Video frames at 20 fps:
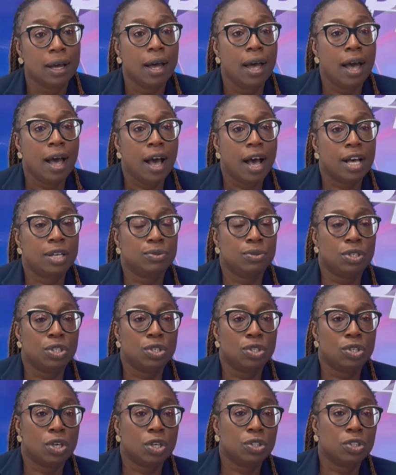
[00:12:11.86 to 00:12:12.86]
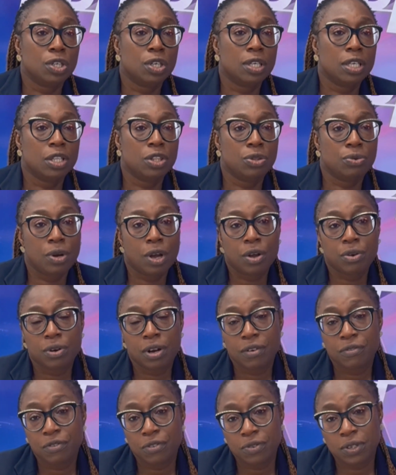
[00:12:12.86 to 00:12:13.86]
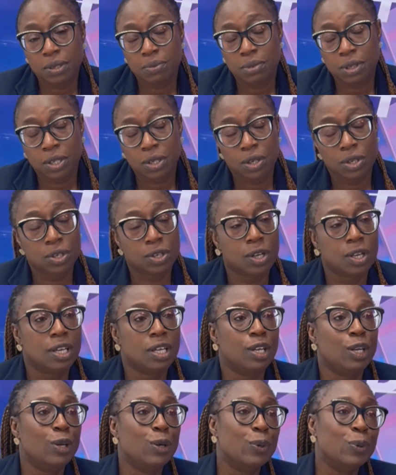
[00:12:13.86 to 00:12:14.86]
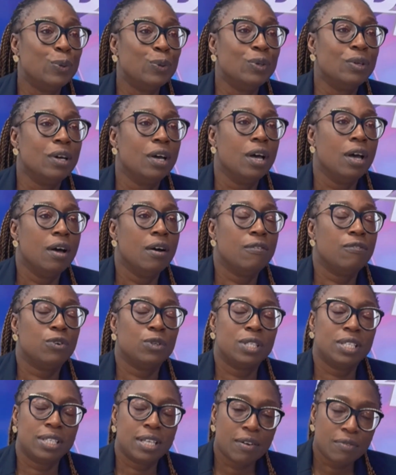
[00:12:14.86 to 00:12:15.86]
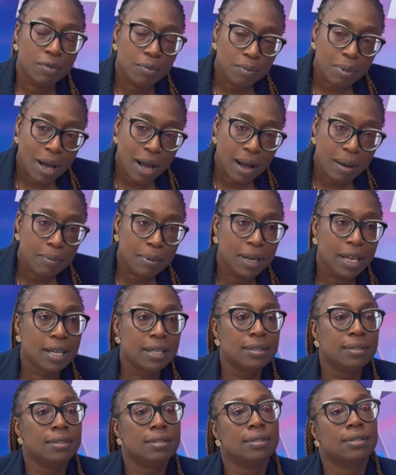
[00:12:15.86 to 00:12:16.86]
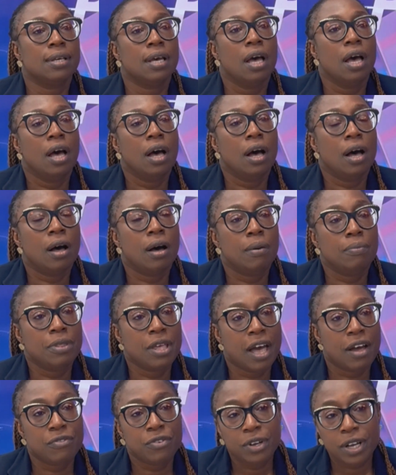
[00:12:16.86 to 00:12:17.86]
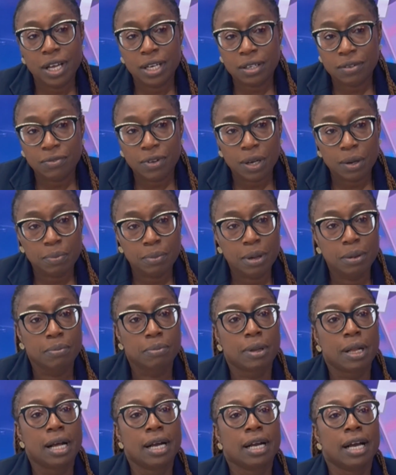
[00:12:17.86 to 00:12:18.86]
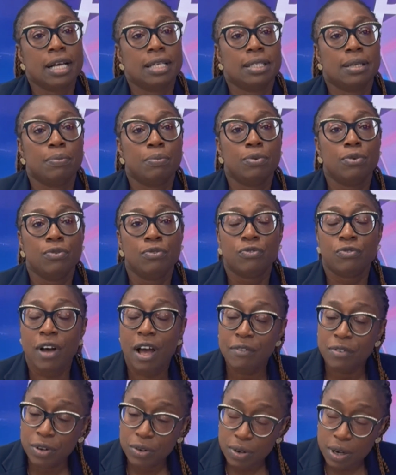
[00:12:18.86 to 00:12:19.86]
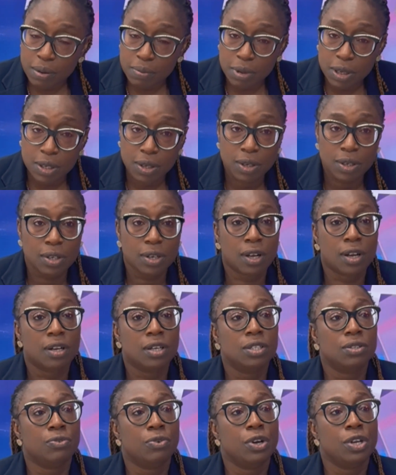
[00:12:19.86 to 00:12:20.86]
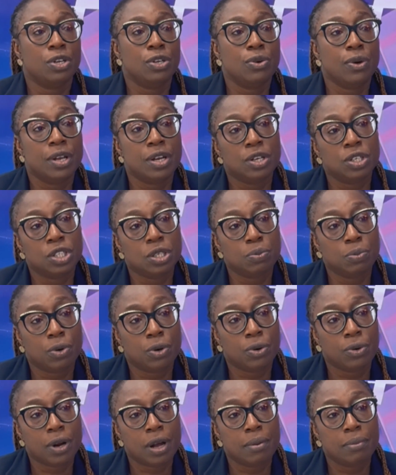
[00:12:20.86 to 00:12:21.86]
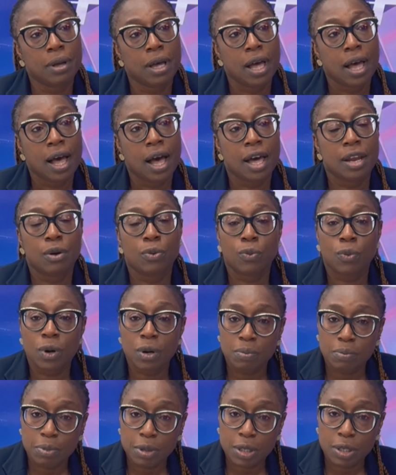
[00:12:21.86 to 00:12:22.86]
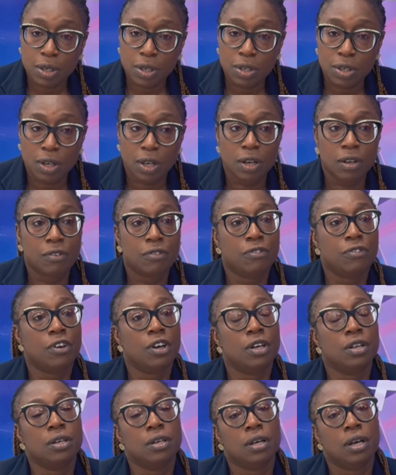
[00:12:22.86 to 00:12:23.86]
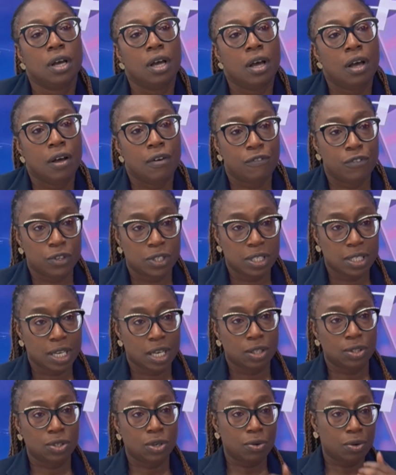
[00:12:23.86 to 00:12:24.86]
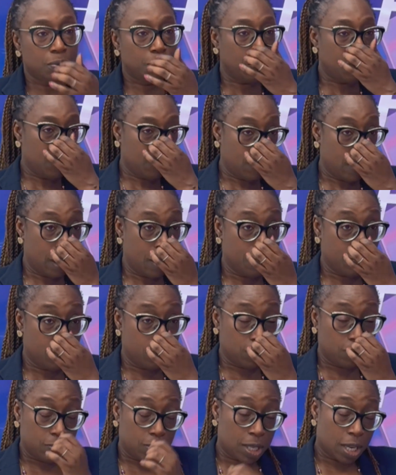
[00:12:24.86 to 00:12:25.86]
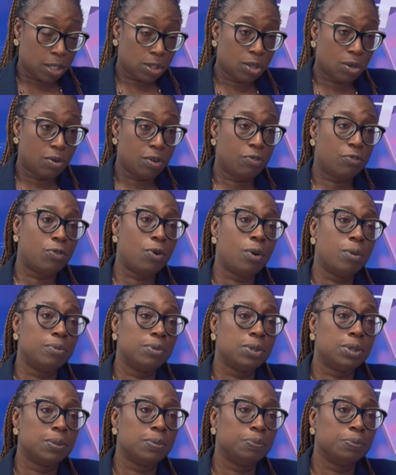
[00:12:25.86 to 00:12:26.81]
has restructured a $350 million loan for 7 power plants. The African Development Bank has approved $500 million for a new energy program and a $1 billion fund for sector reforms.